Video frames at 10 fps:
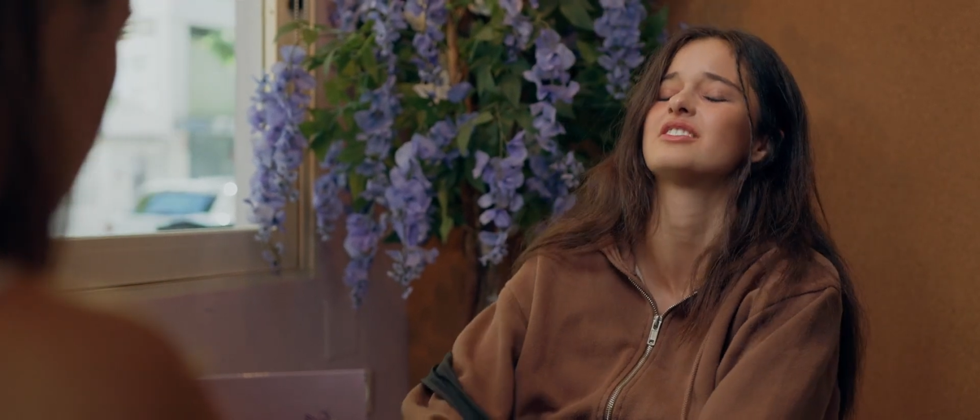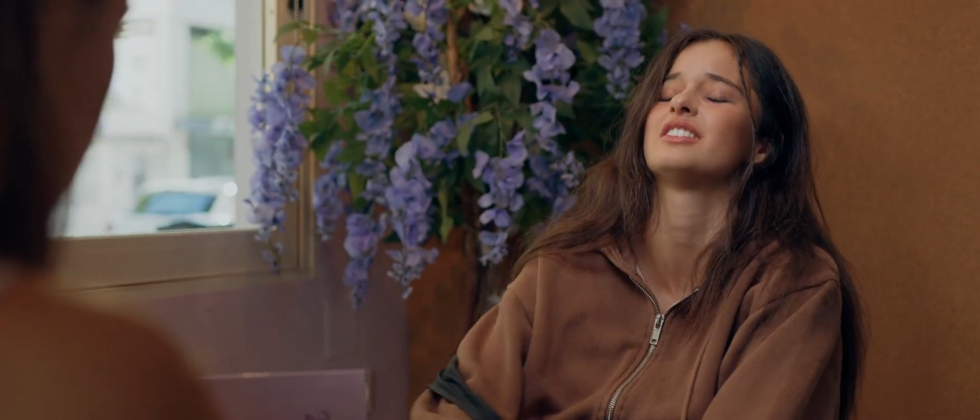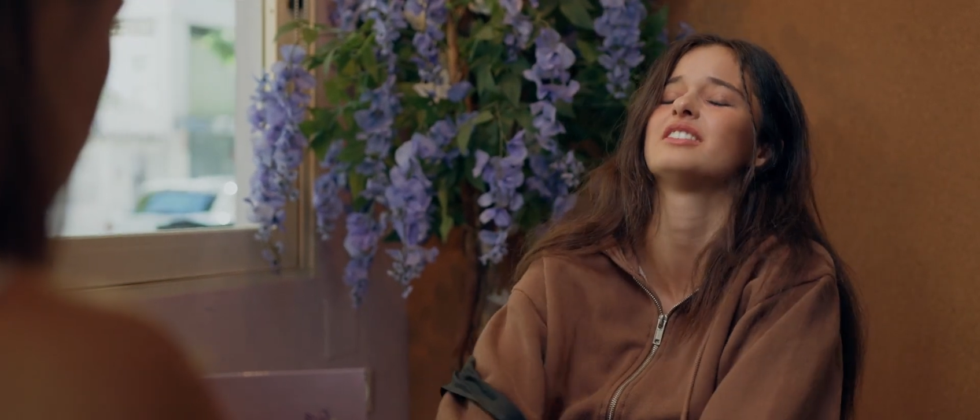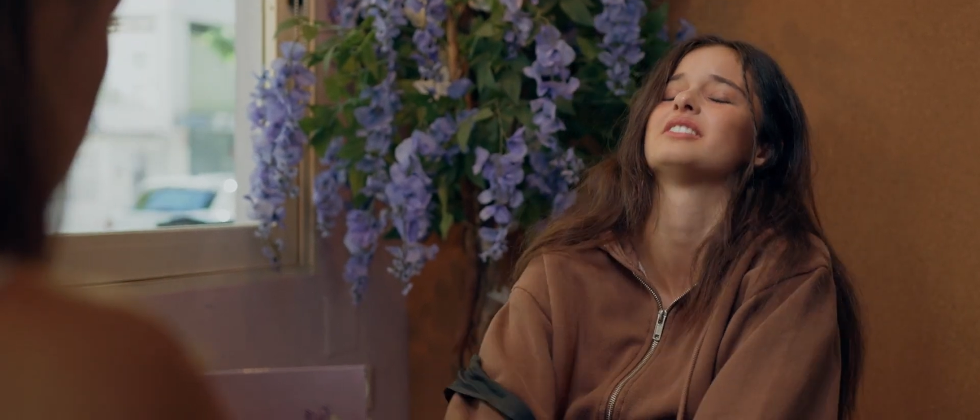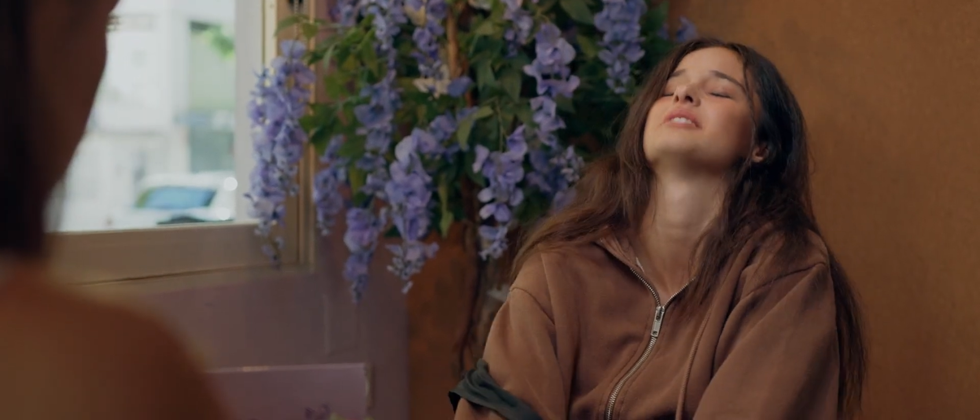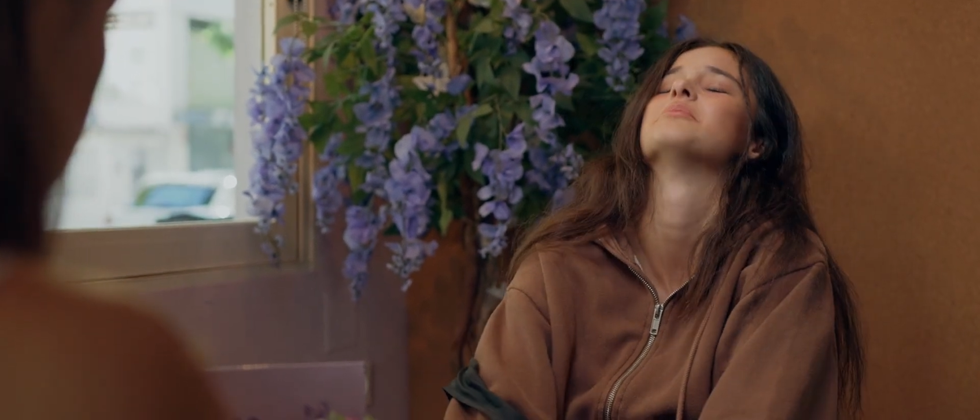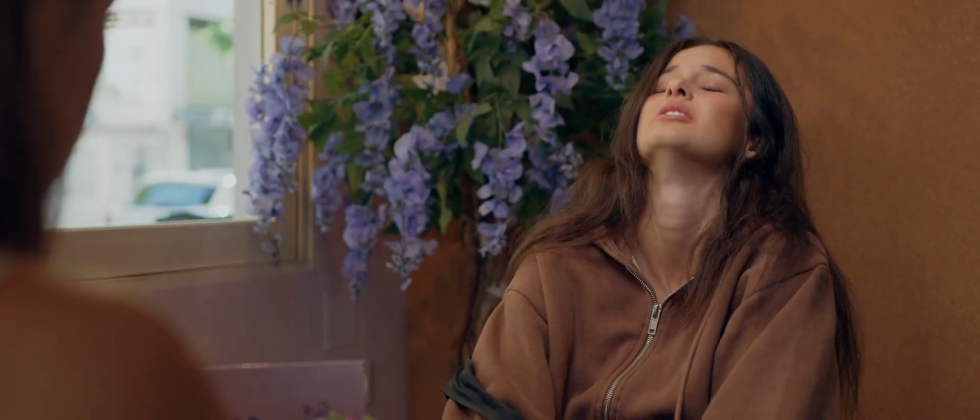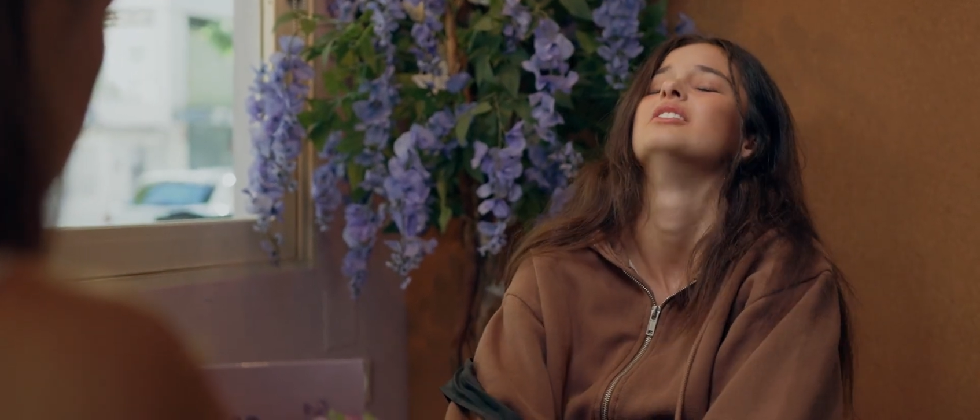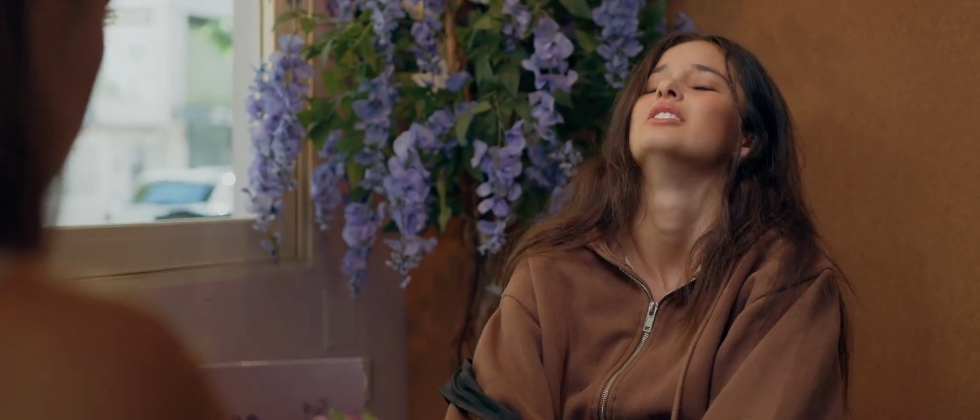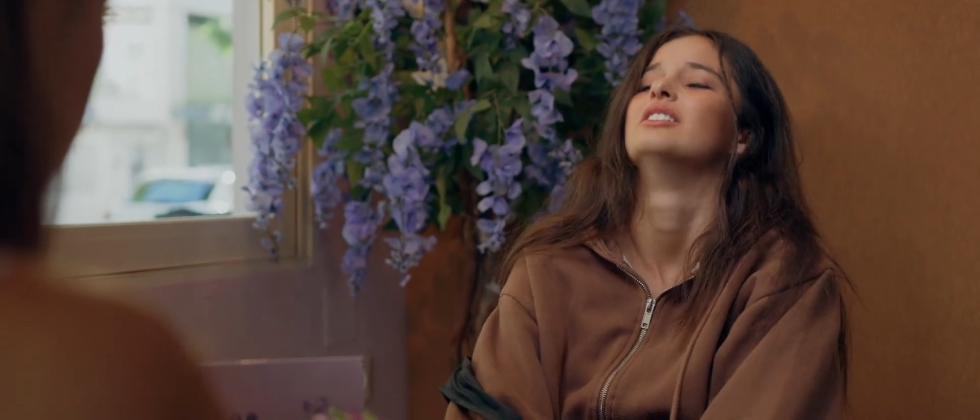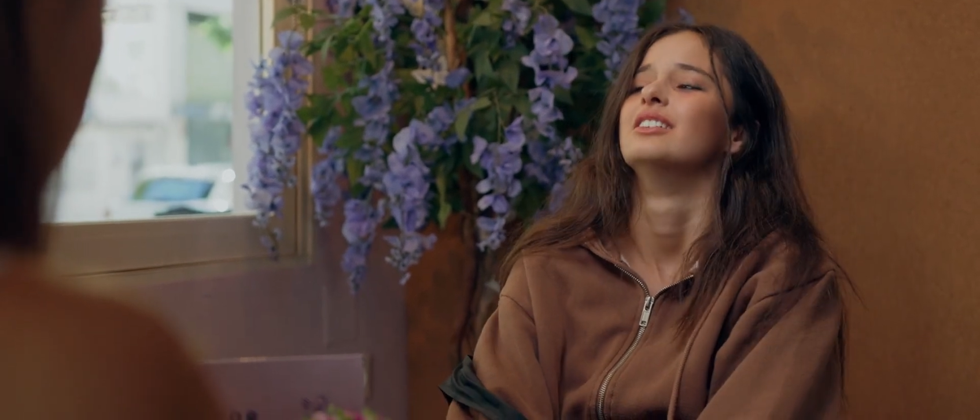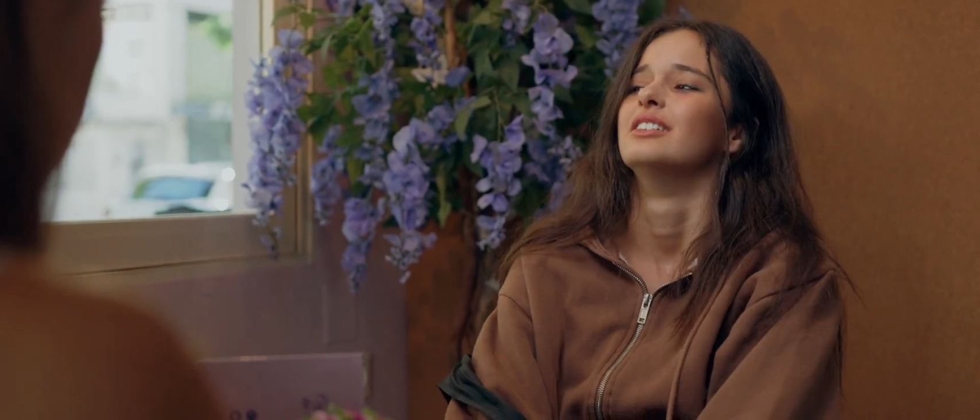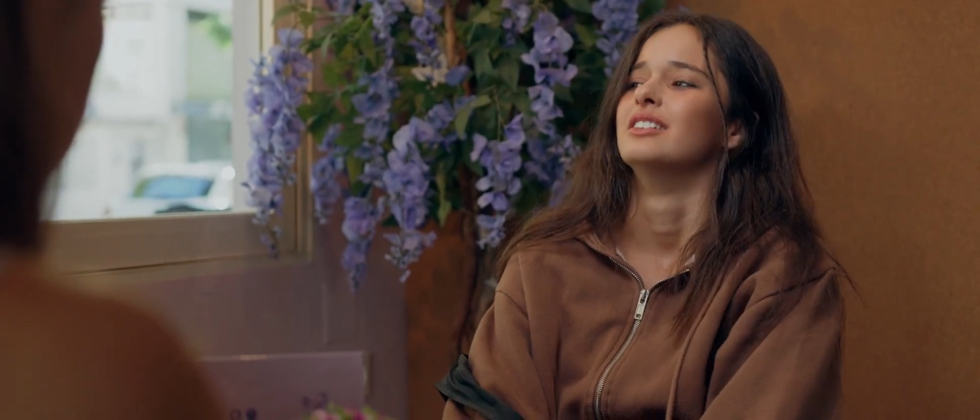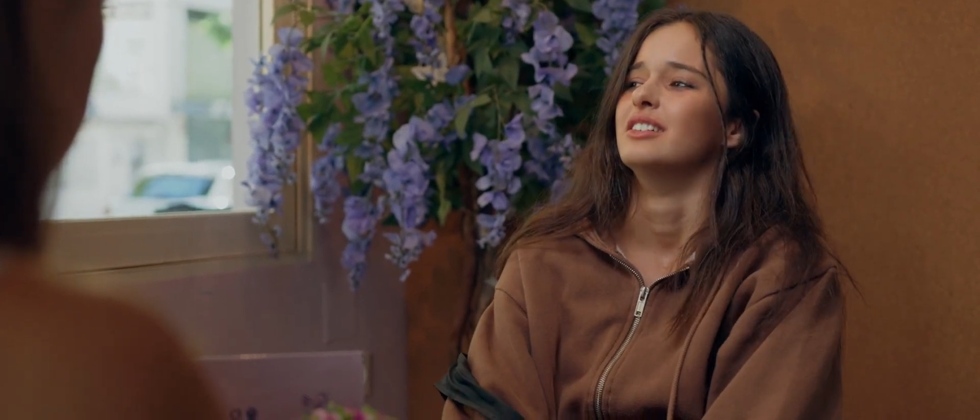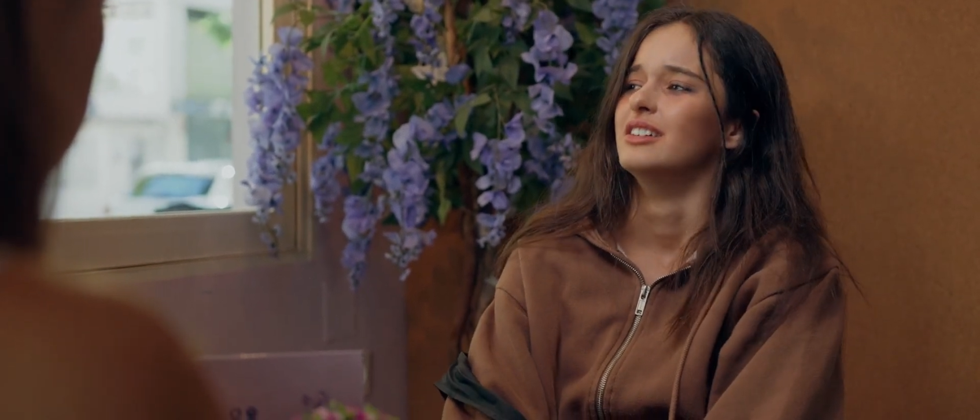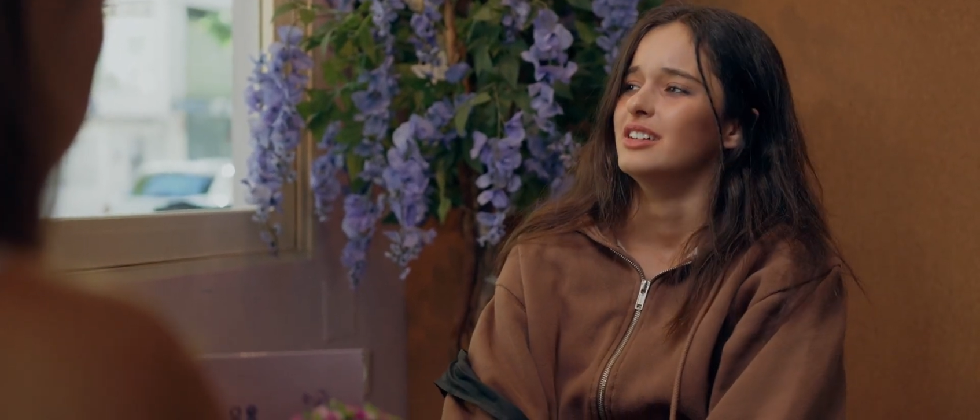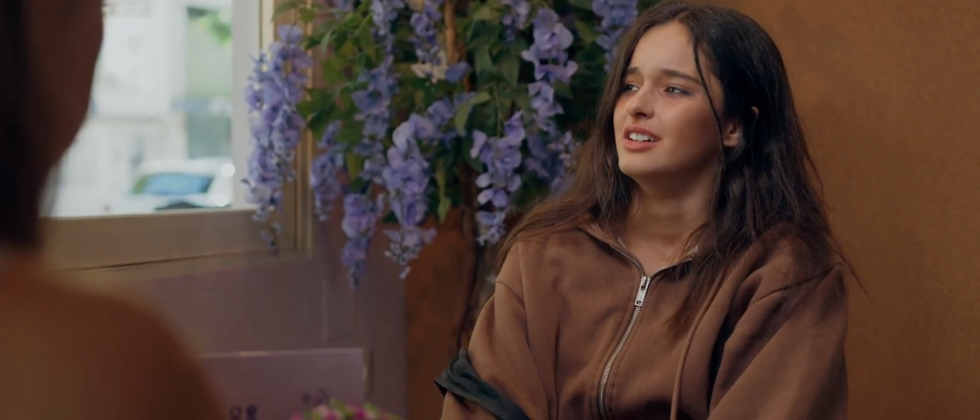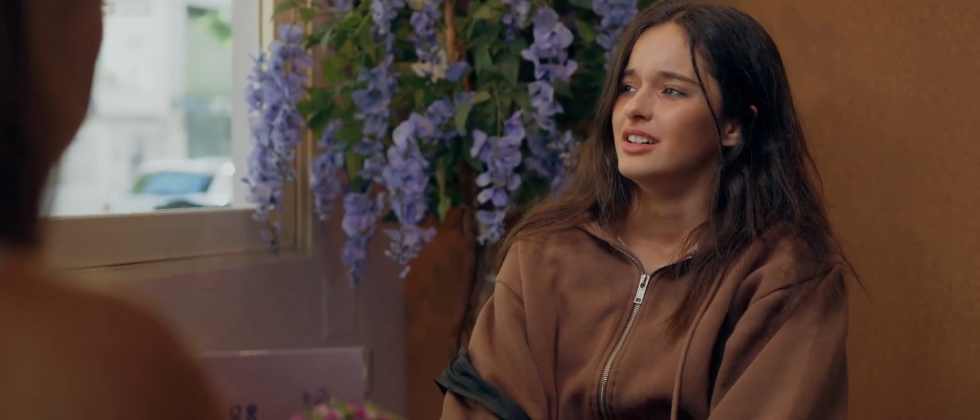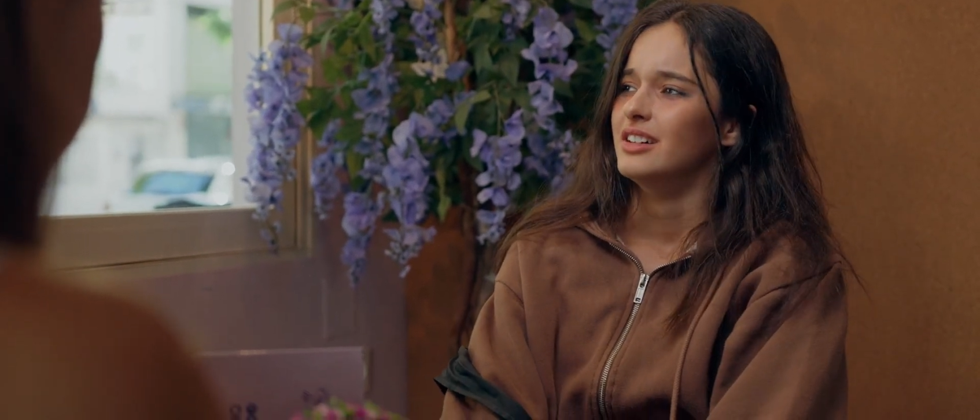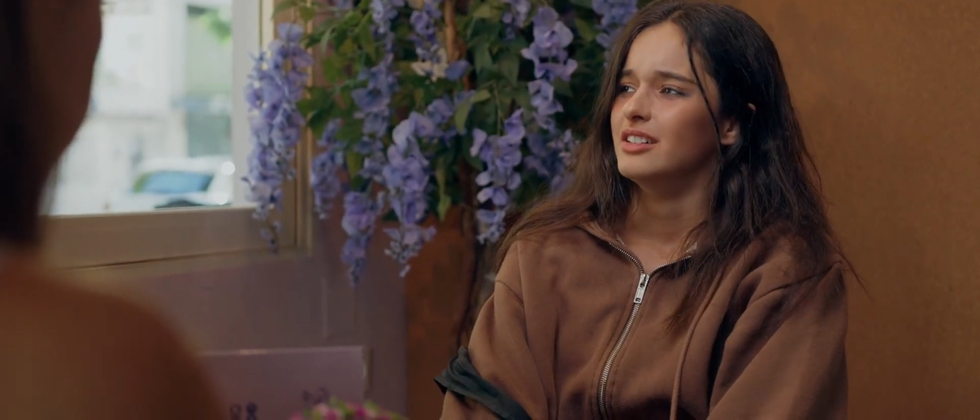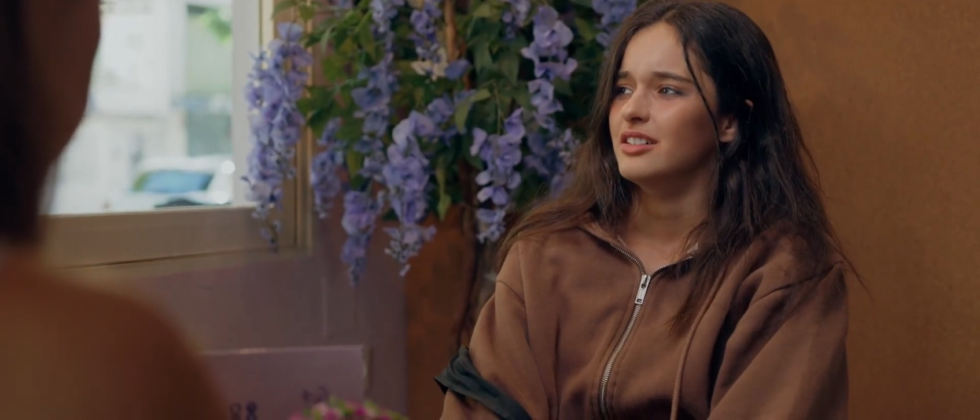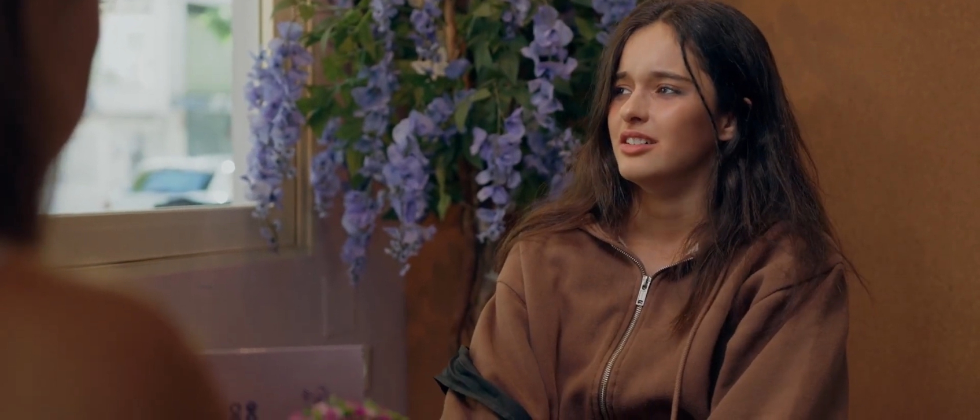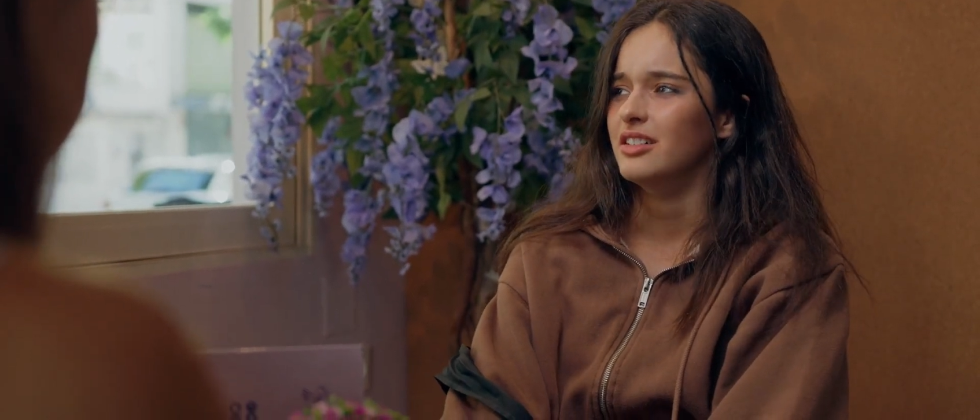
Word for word: time. This is